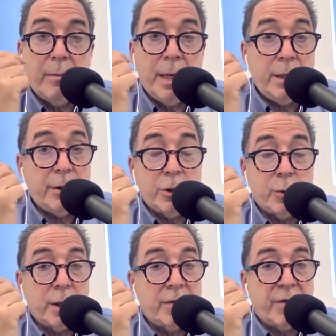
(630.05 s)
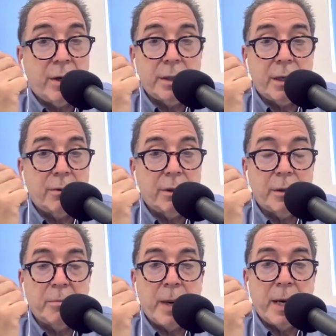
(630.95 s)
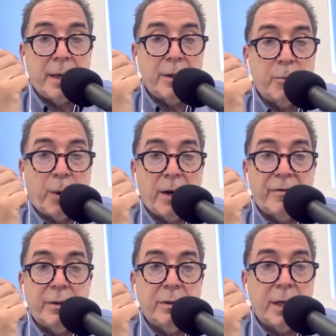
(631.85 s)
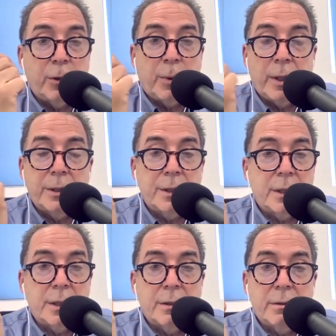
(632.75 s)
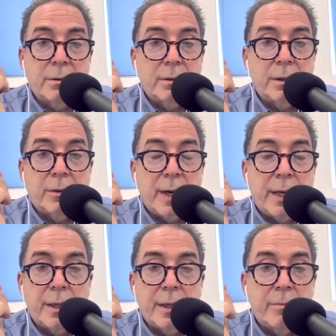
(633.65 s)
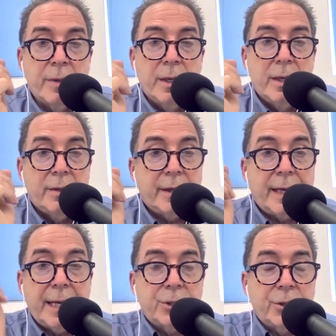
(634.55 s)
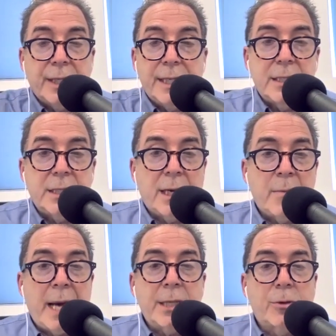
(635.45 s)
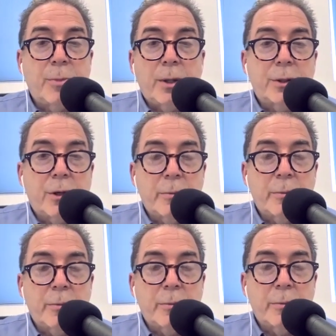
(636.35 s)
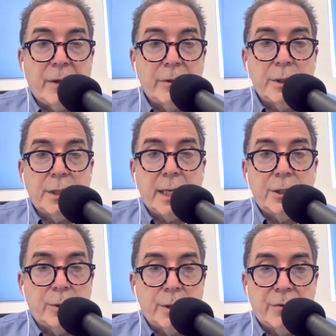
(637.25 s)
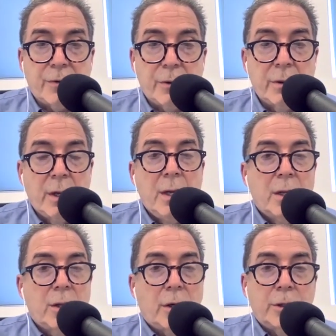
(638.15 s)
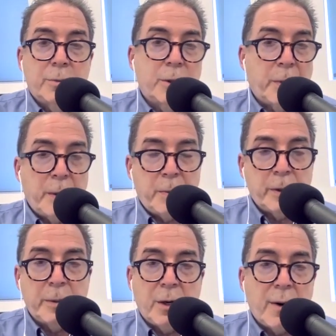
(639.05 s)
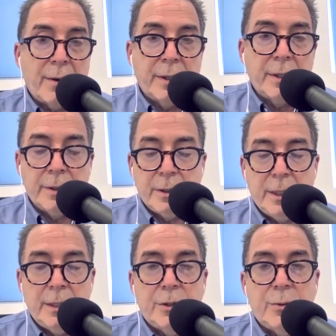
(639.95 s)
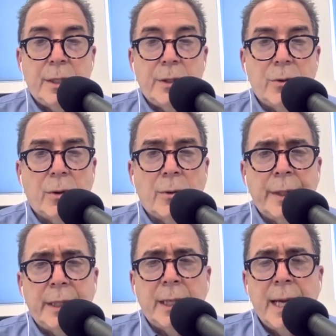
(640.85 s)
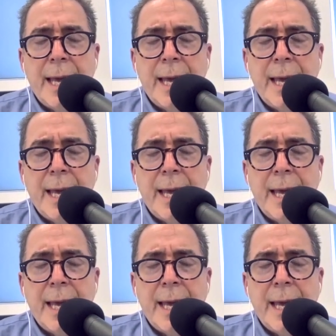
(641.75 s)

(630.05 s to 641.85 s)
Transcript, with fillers: Many of those were done voluntarily by the private enterprises that ran them. They canceled the NCAA basketball tournament because they felt it was dangerous for large groups of people to be crowded into an indoor arena.